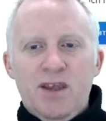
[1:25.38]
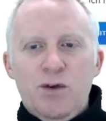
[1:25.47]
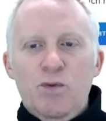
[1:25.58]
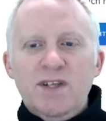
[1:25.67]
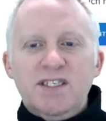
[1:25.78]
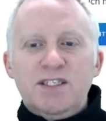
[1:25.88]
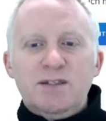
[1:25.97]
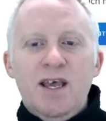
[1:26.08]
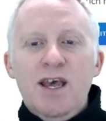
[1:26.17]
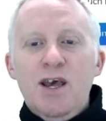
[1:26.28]
What is
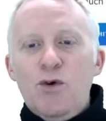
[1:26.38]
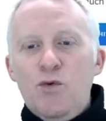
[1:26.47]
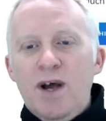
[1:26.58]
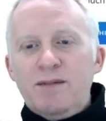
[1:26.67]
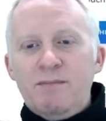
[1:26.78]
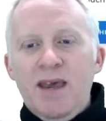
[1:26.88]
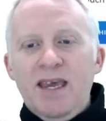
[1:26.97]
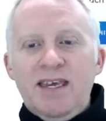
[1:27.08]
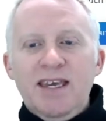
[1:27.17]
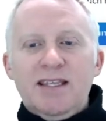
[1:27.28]
what
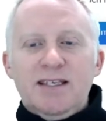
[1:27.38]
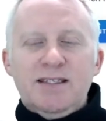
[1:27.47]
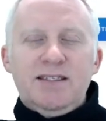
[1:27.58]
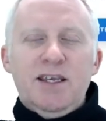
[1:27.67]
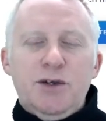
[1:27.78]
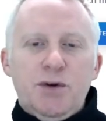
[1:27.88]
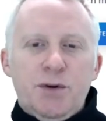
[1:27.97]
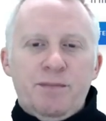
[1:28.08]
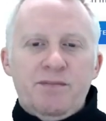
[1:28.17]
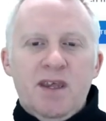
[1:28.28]
make it secure?
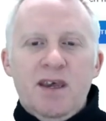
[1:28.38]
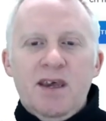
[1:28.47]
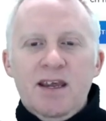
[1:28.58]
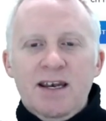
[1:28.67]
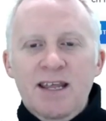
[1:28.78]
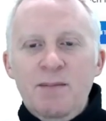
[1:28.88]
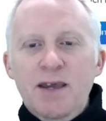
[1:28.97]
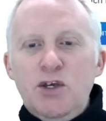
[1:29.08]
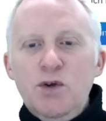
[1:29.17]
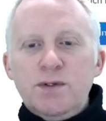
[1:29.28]
They
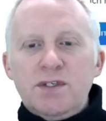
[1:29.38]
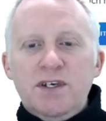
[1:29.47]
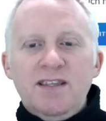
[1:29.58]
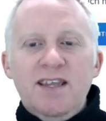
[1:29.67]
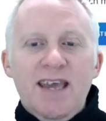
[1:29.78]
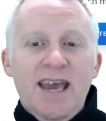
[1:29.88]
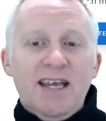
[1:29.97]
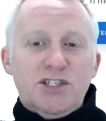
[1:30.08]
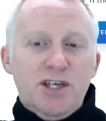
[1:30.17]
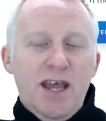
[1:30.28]
uses use cutting
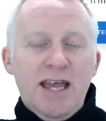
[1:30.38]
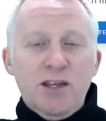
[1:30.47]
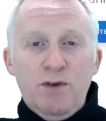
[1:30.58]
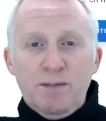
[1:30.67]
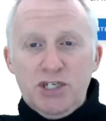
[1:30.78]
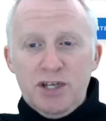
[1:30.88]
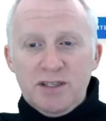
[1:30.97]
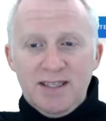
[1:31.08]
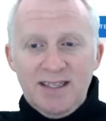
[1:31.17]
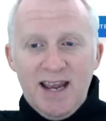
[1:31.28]
edge encryption
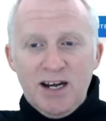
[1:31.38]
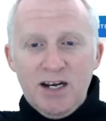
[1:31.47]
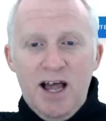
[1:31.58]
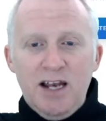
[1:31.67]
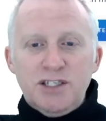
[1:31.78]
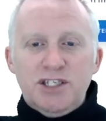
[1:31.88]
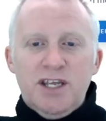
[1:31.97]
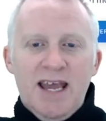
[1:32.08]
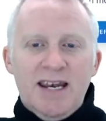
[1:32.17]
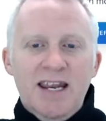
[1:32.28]
technology
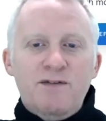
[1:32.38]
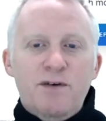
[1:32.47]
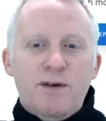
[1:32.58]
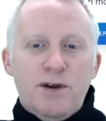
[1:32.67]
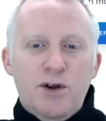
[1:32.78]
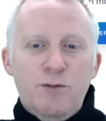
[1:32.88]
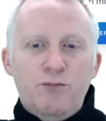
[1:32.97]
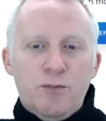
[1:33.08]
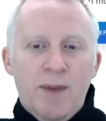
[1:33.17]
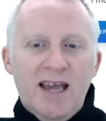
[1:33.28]
and never
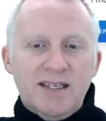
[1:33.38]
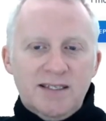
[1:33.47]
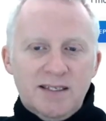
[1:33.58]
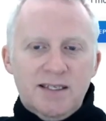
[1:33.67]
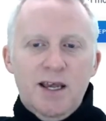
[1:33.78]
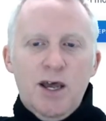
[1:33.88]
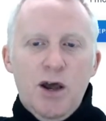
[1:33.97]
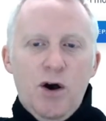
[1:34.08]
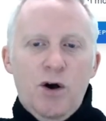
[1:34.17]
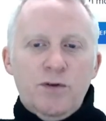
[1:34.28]
compromises
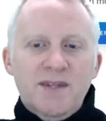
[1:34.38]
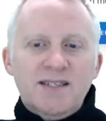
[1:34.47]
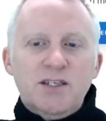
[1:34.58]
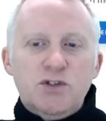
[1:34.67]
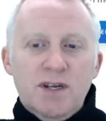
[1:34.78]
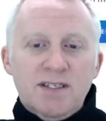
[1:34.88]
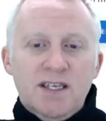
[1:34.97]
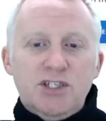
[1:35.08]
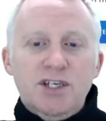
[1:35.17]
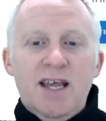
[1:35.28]
on
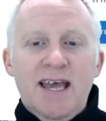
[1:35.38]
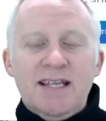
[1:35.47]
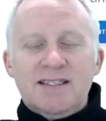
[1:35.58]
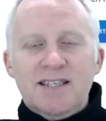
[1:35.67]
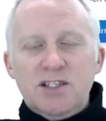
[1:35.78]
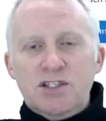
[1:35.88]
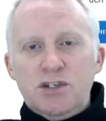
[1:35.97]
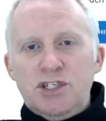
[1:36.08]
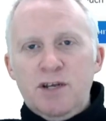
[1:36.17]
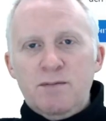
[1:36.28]
decentralization and
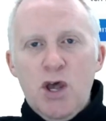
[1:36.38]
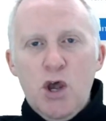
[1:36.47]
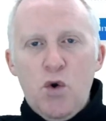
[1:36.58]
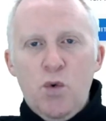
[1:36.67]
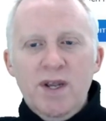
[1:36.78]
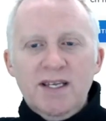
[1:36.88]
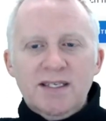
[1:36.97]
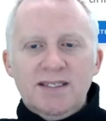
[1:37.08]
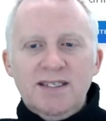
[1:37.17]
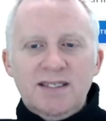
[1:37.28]
censorship
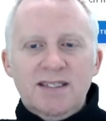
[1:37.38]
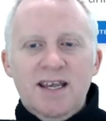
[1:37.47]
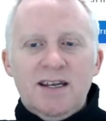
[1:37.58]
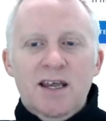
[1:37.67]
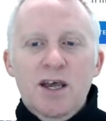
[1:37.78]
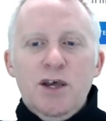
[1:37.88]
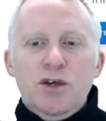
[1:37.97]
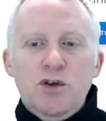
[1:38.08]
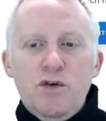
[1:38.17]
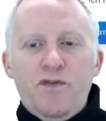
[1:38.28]
resistant.
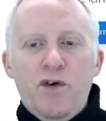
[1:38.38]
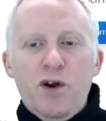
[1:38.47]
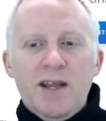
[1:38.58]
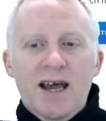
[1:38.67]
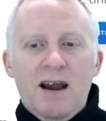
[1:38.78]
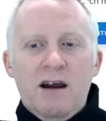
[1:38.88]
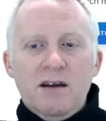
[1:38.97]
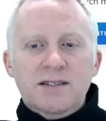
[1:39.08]
Your phone are,